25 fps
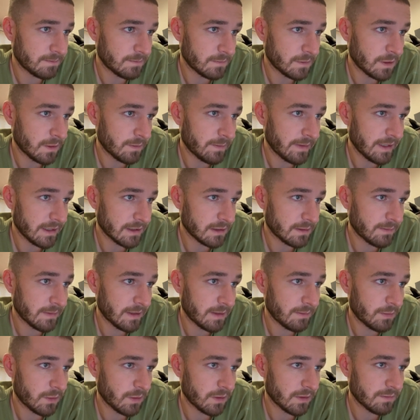go back to my
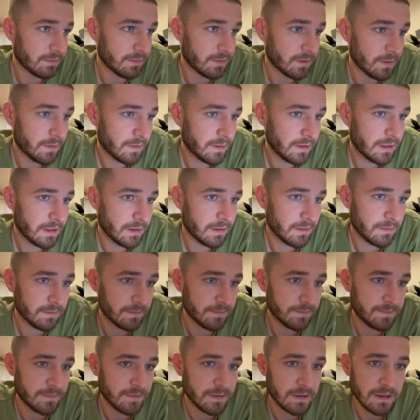portfolio.
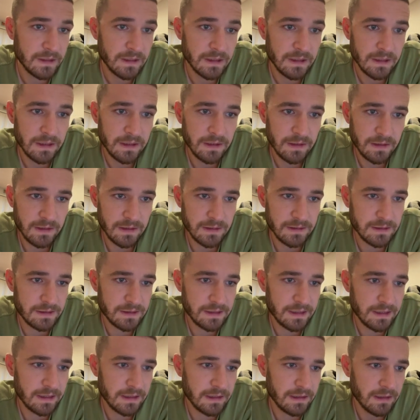You can
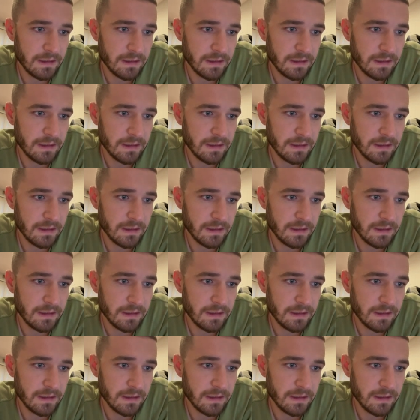see